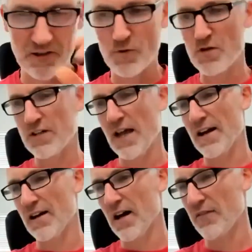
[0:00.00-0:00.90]
is when you get
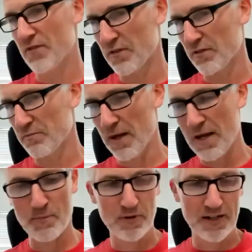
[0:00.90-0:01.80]
it off this
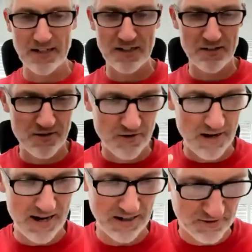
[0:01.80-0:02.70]
paper, get it into your
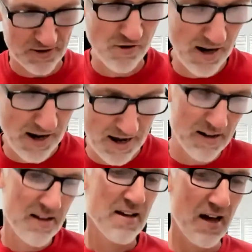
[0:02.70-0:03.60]
hands and your
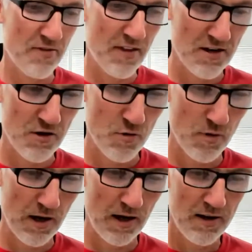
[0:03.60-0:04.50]
head, and then
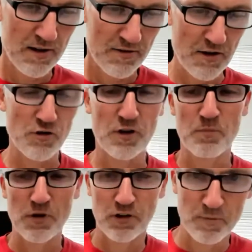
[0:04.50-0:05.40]
you uh, then you can
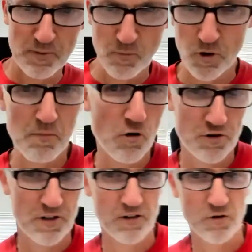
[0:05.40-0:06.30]
put a little bit more
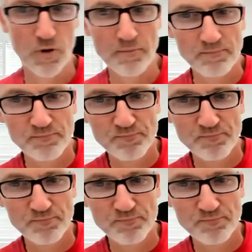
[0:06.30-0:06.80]
emotion into it.